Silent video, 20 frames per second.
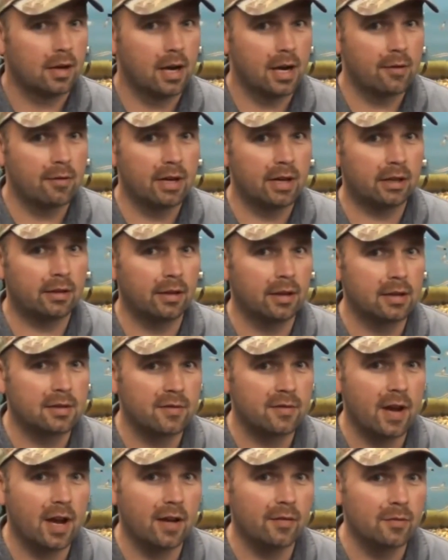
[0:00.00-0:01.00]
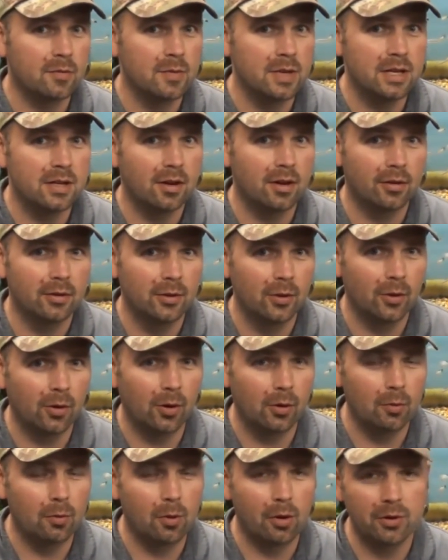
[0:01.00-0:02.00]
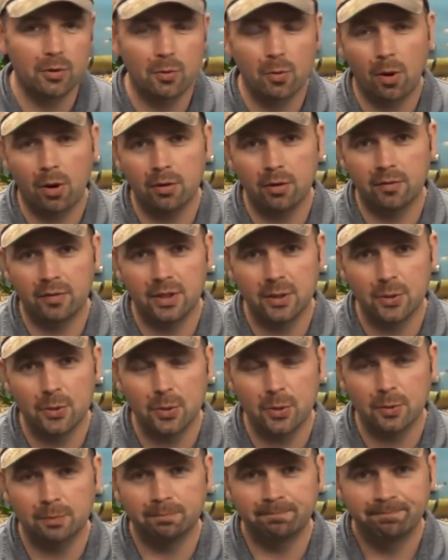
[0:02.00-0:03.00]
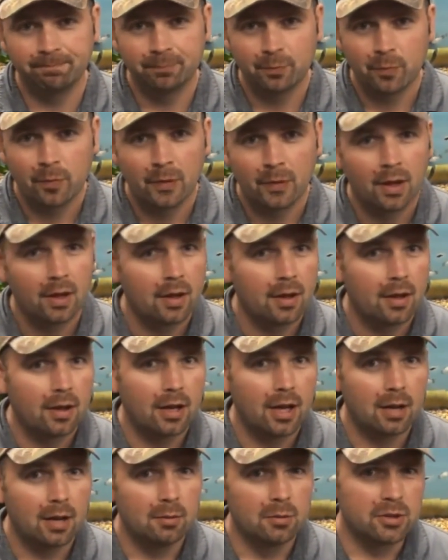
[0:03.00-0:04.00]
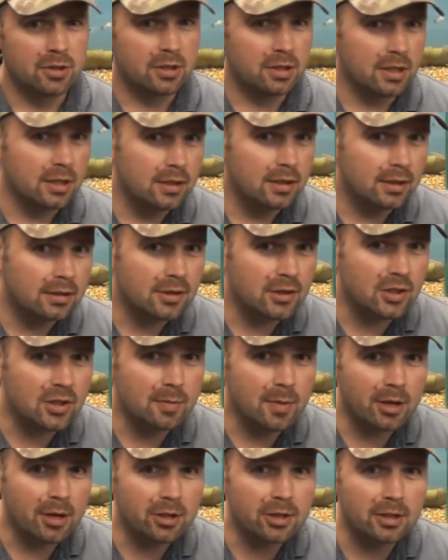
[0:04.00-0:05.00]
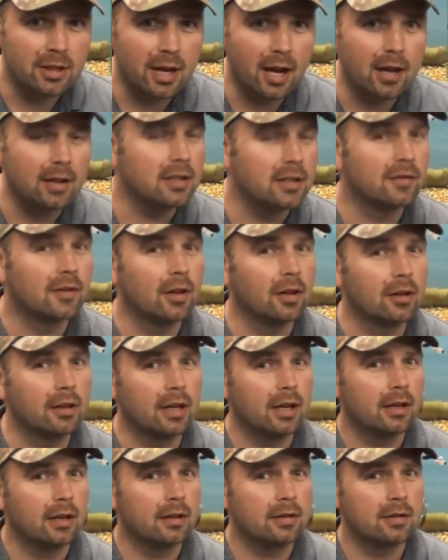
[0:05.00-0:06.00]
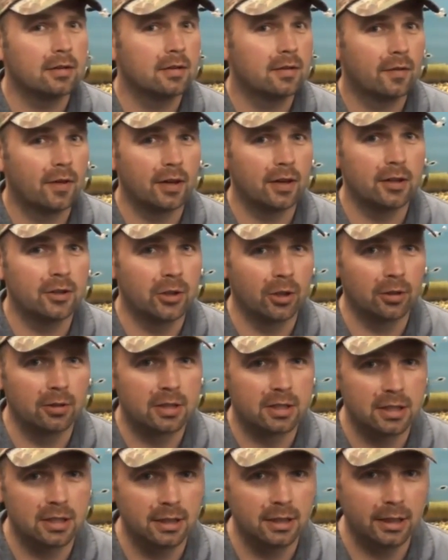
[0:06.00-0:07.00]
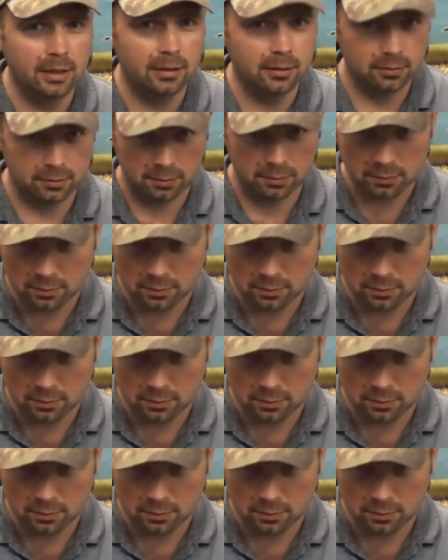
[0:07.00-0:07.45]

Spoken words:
Hi Rick, thanks for having me on your one-on-one video. I must say that's a smashing hat you've got there, very John Cena.